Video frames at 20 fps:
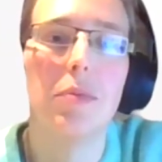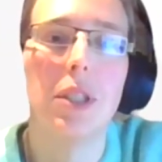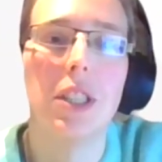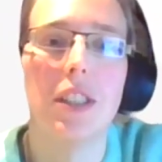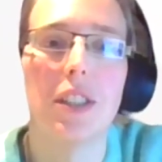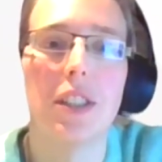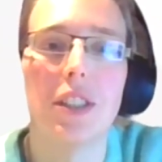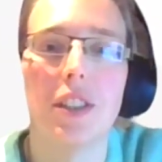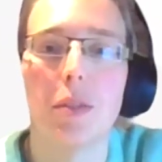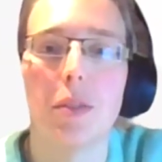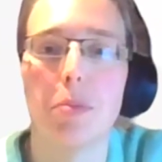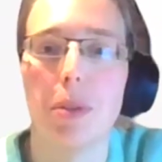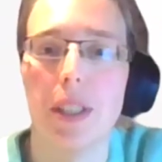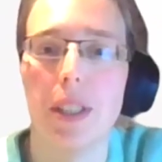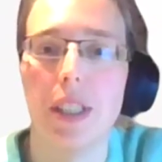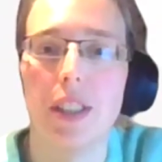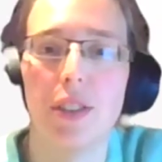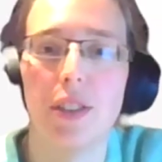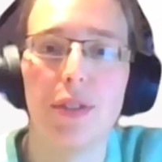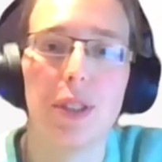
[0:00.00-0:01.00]
I mean, there is a
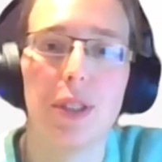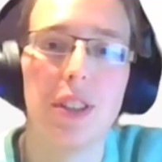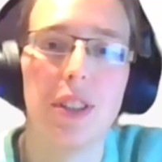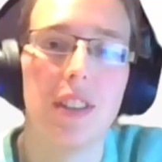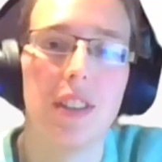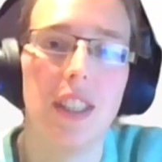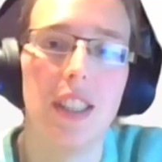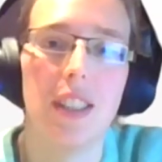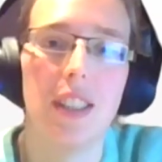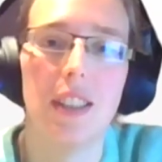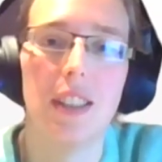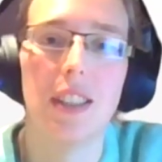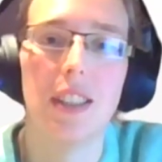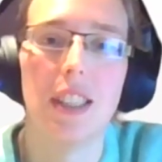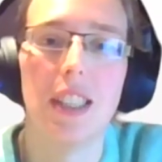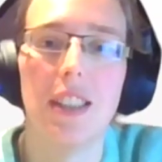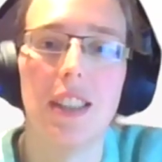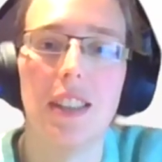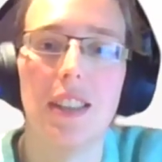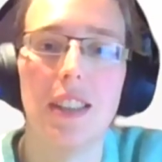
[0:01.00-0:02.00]
place for the data
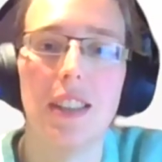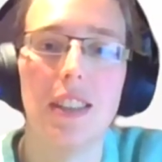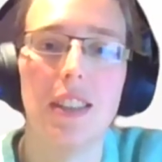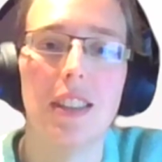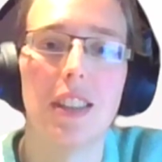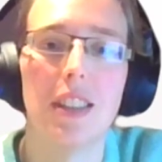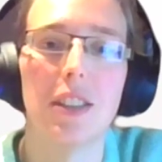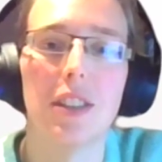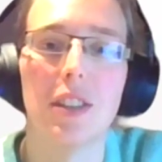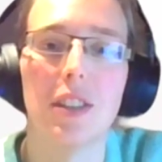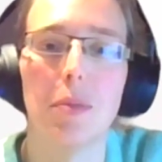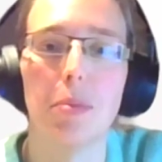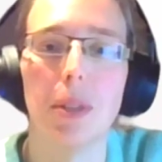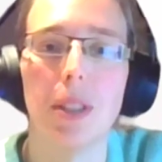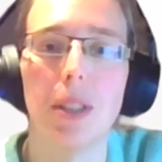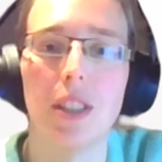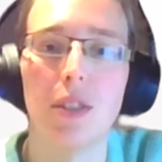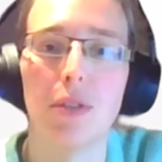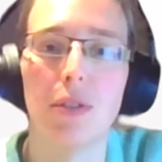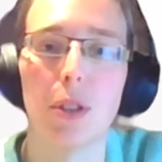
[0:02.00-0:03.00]
scientists, there is a
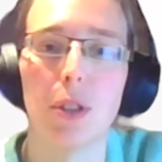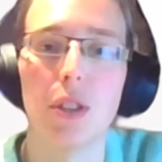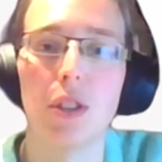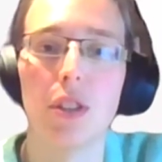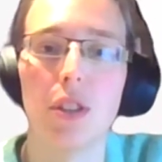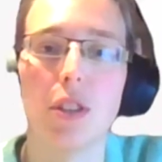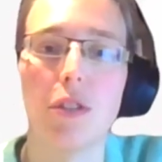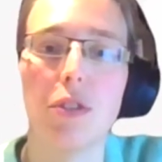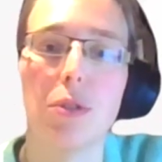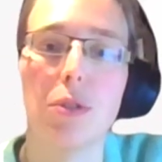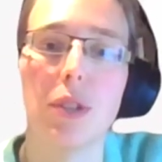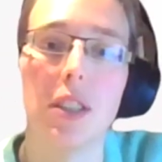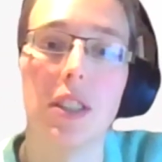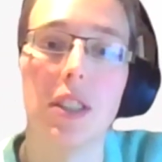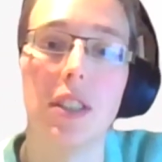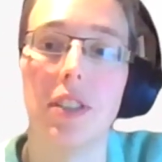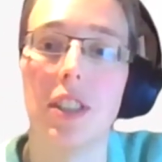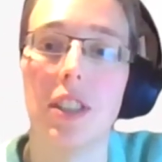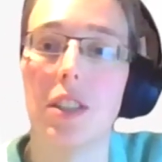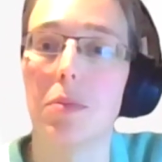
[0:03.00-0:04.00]
place for the software
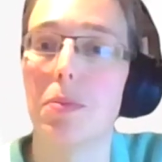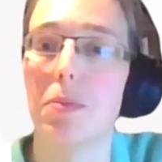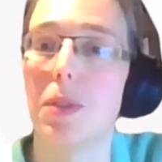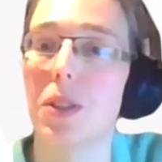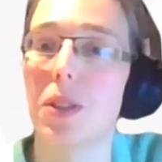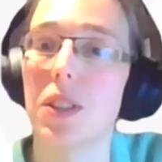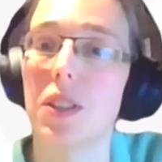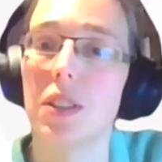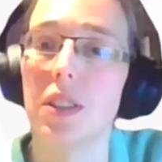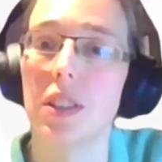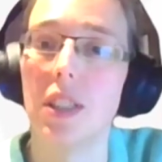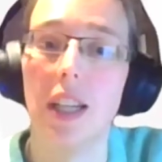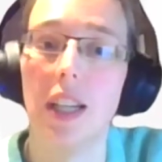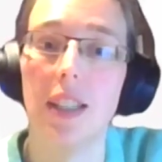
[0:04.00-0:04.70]
developers.